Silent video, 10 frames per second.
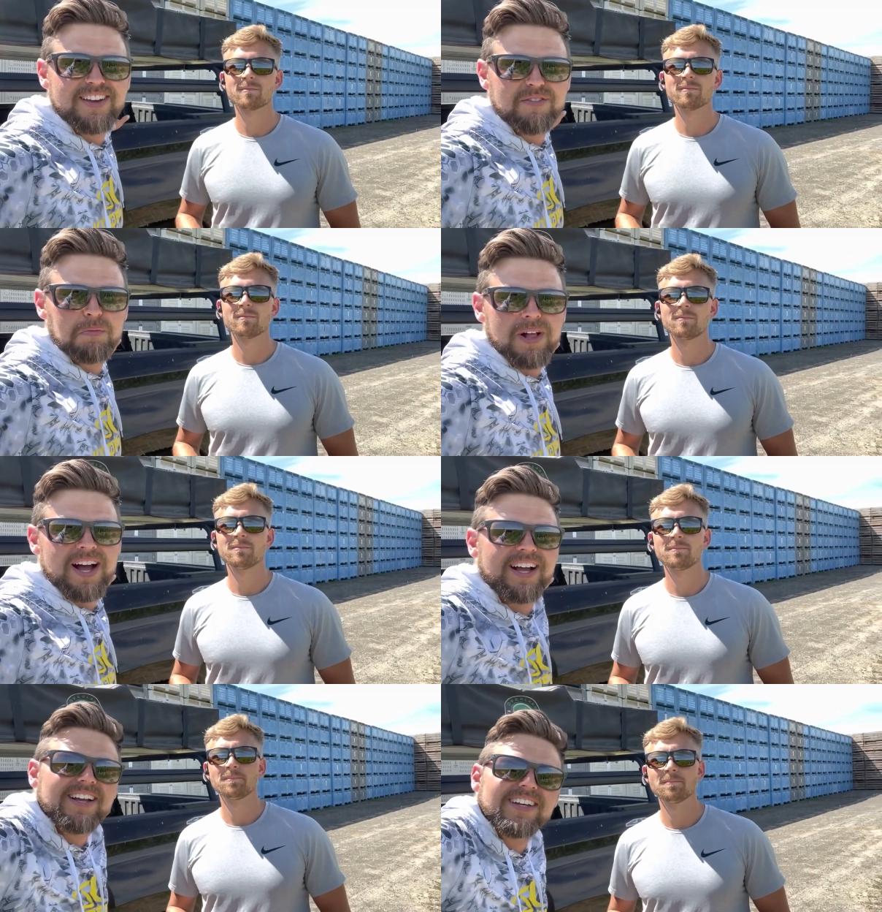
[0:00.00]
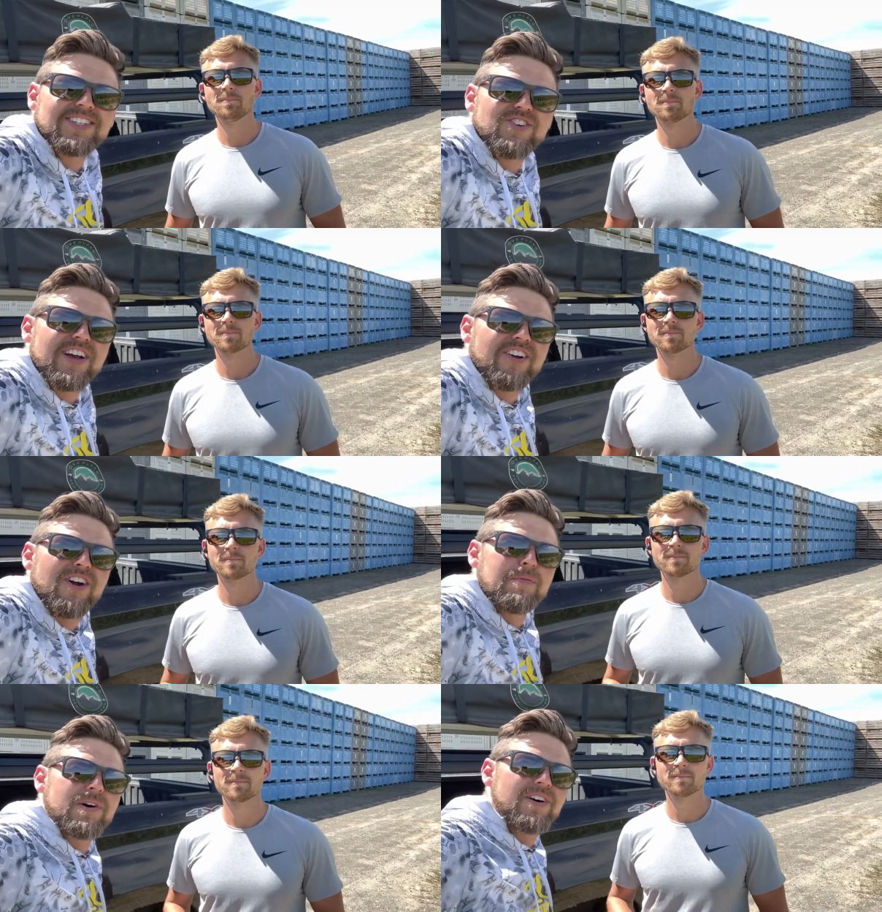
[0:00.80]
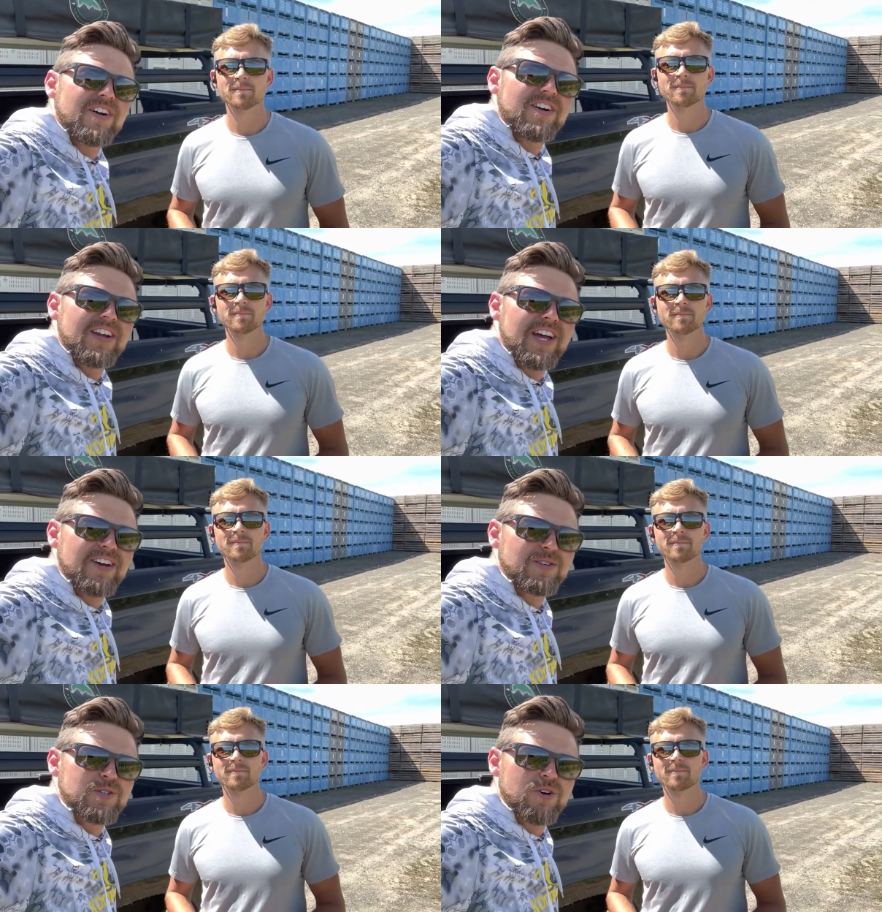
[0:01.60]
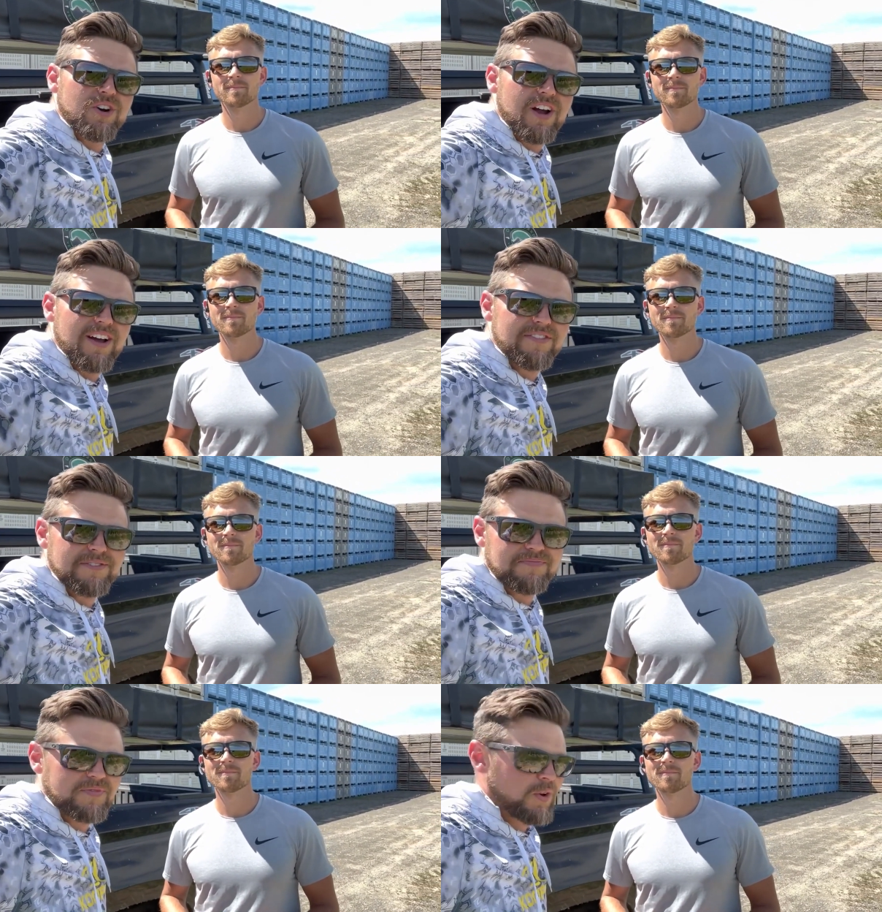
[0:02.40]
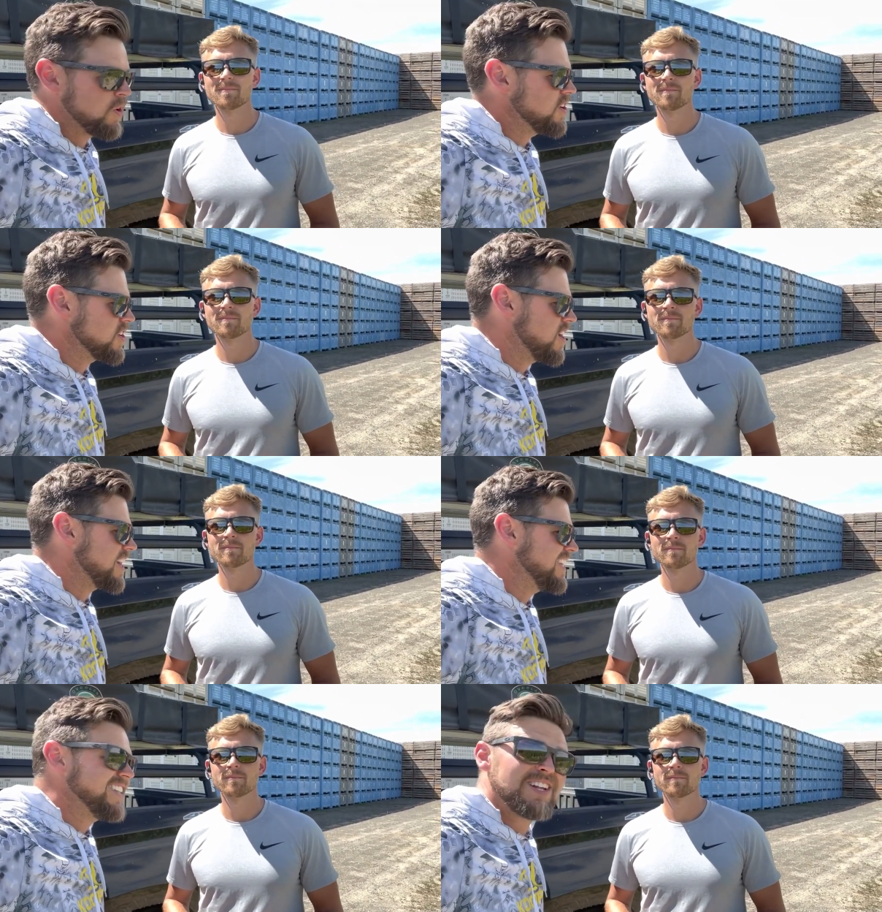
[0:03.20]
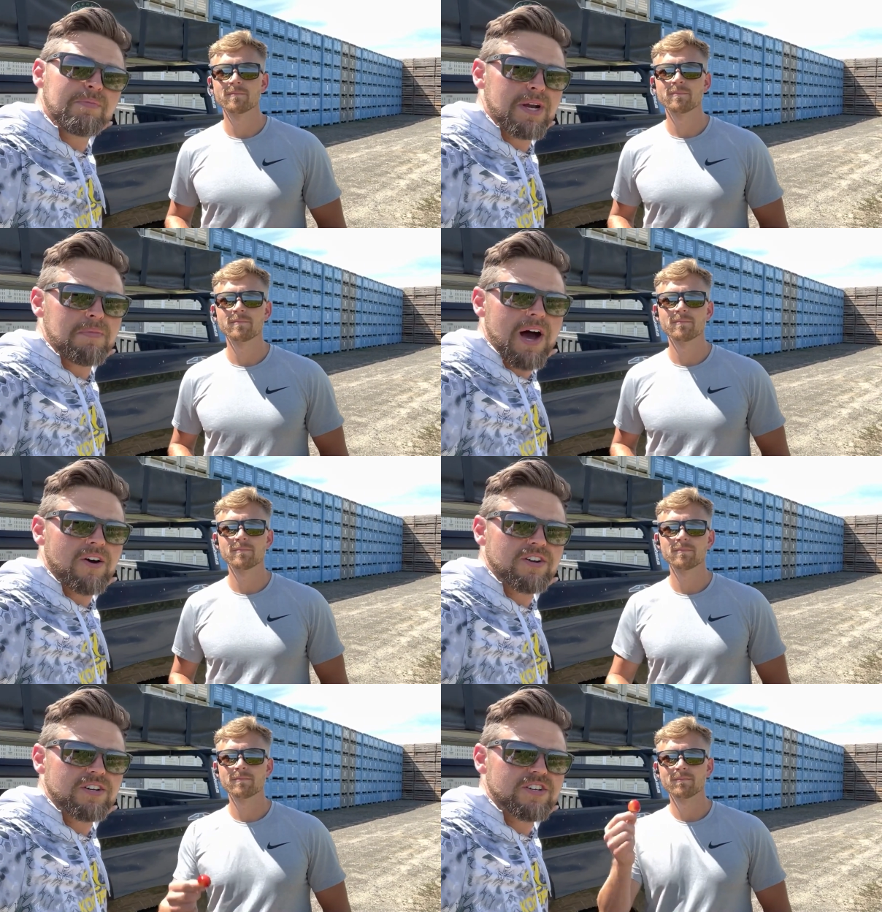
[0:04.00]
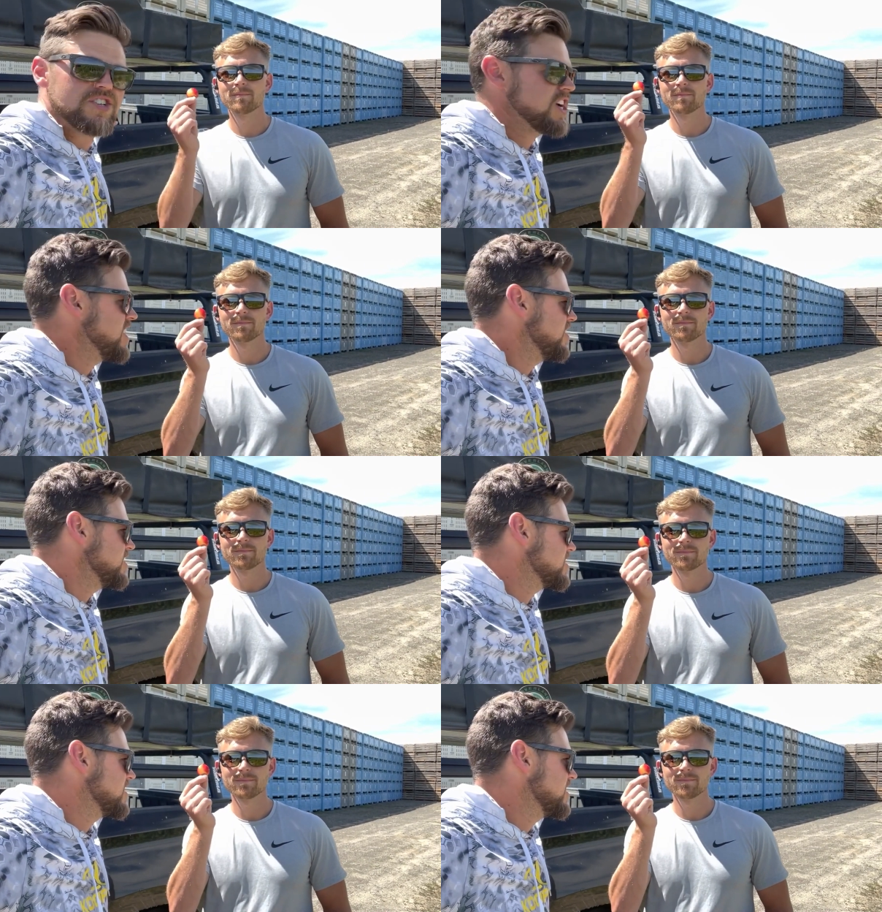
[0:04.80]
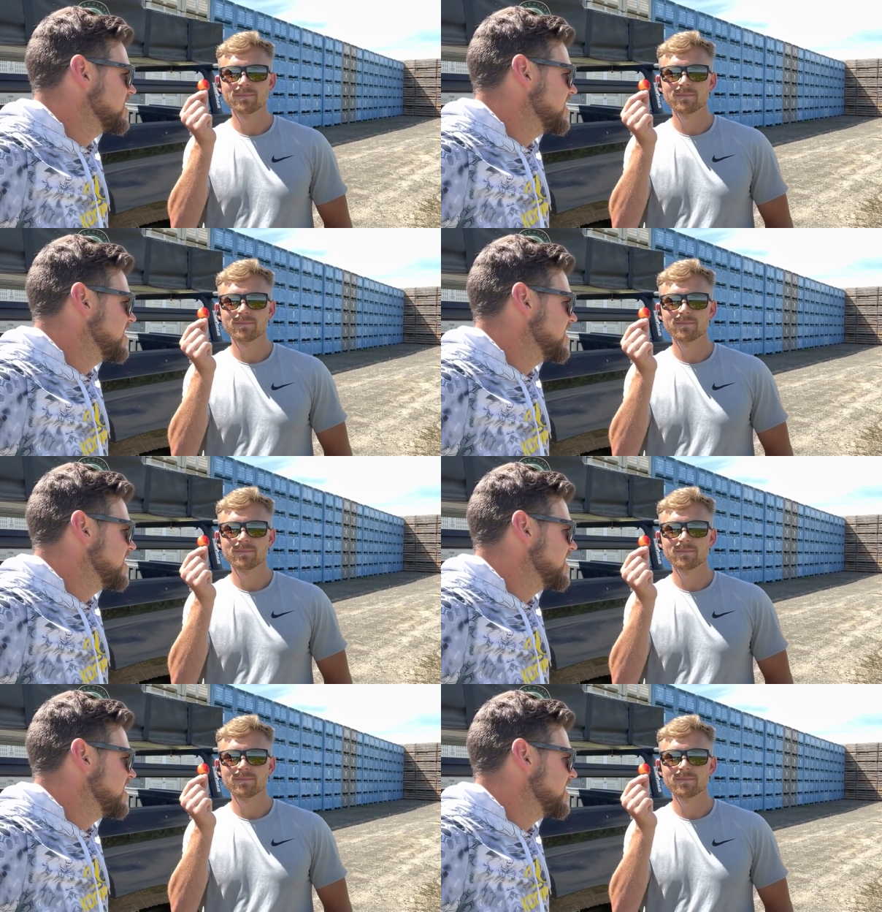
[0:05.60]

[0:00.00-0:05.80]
Speaker 1: Denver Black and Trenton Graybill here today with Soilcraft. We're gonna talk a little bit about cherries.